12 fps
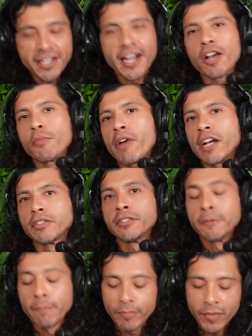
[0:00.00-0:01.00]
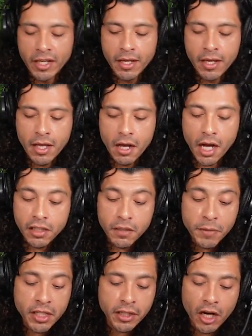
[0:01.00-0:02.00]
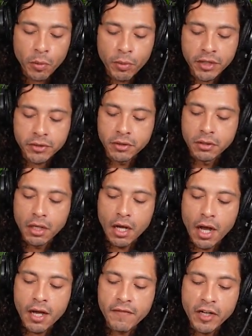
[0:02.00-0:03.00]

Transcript: and a chiropractor. I love being a chiropractor.